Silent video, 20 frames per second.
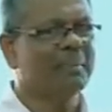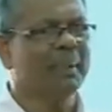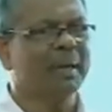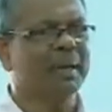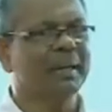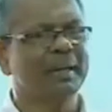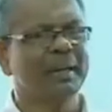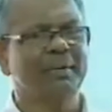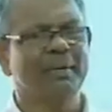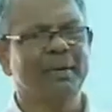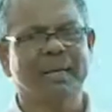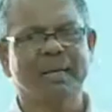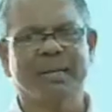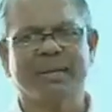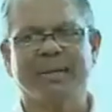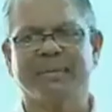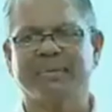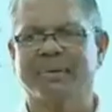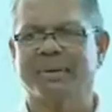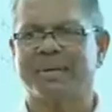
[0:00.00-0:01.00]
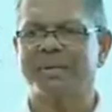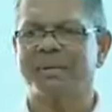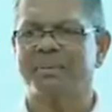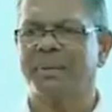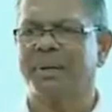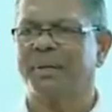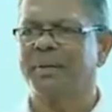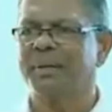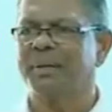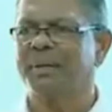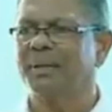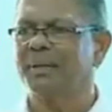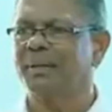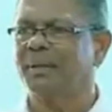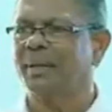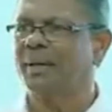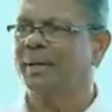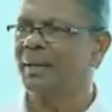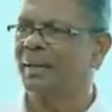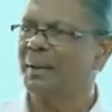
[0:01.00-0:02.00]
Panya? What is the difference between the
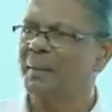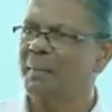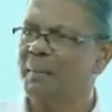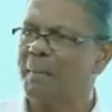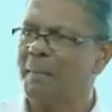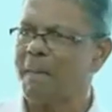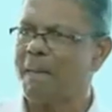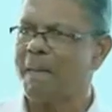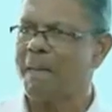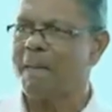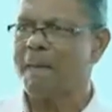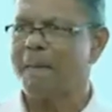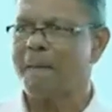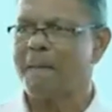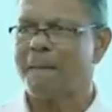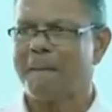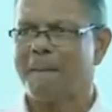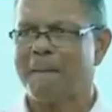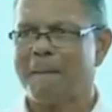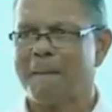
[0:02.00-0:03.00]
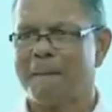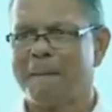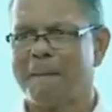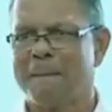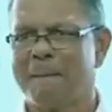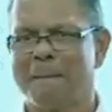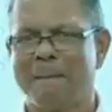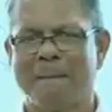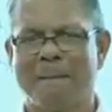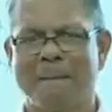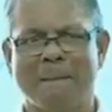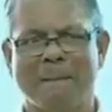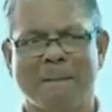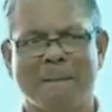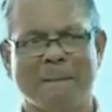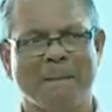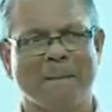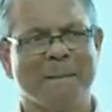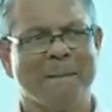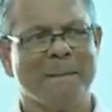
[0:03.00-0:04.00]
three?
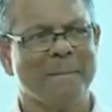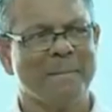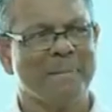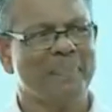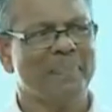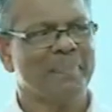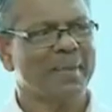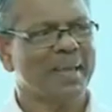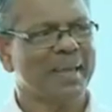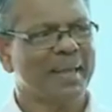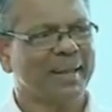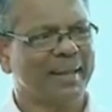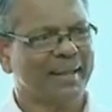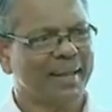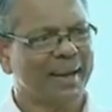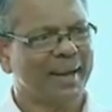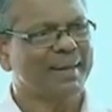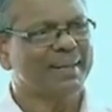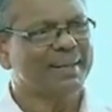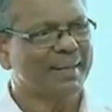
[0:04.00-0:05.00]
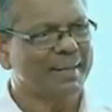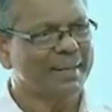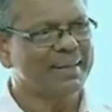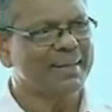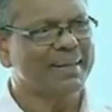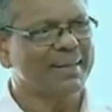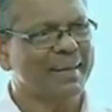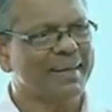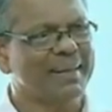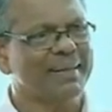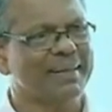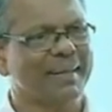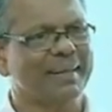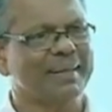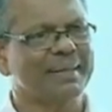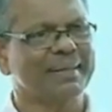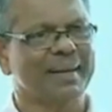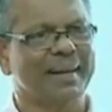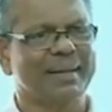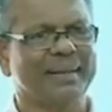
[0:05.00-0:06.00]
There is a
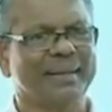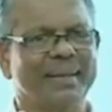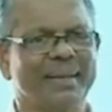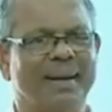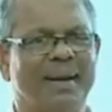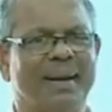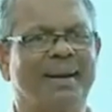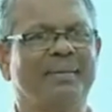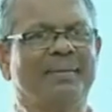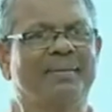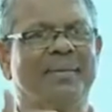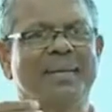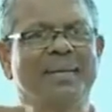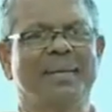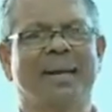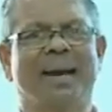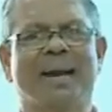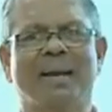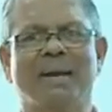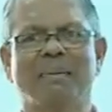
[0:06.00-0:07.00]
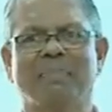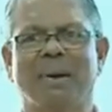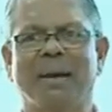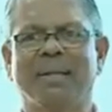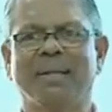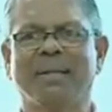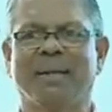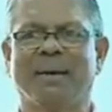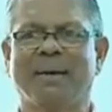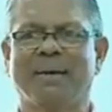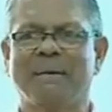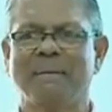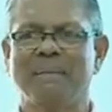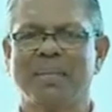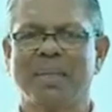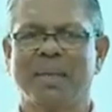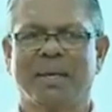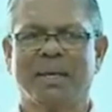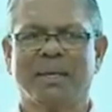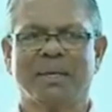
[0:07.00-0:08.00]
distinction, Sanya, Vijnana, Panya.
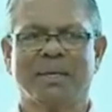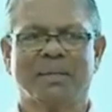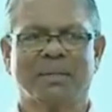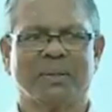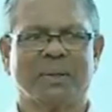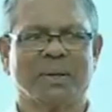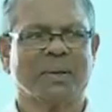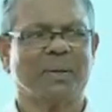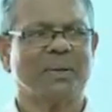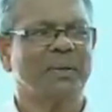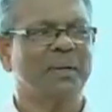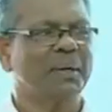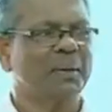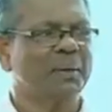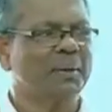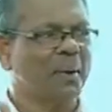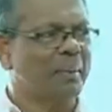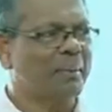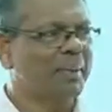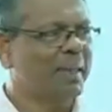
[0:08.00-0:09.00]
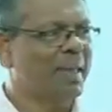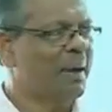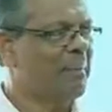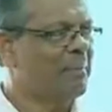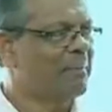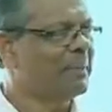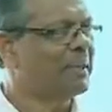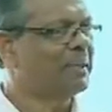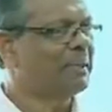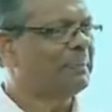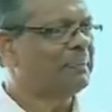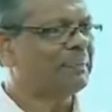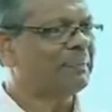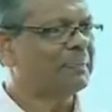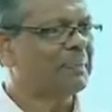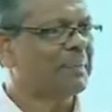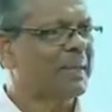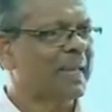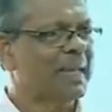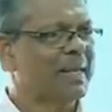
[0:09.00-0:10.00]
So according to Abhidharma,
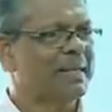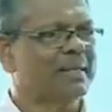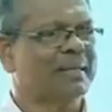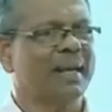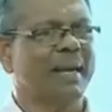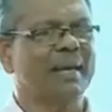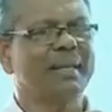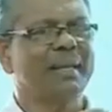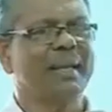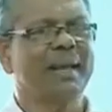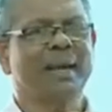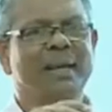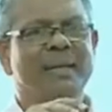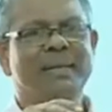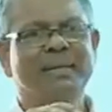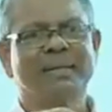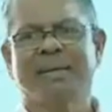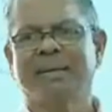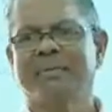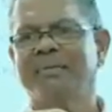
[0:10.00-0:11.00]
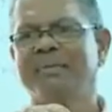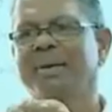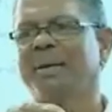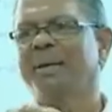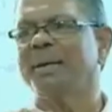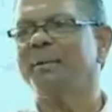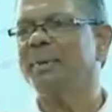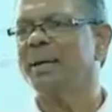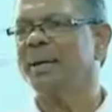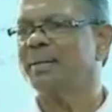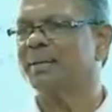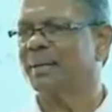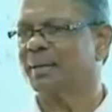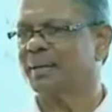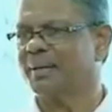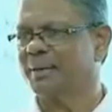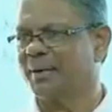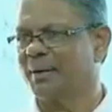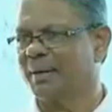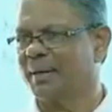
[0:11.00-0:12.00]
Sanya is the very
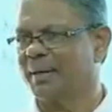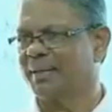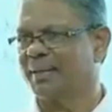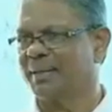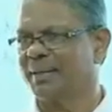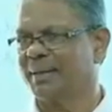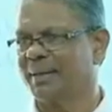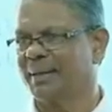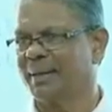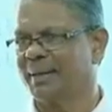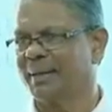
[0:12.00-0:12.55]
basic knowledge.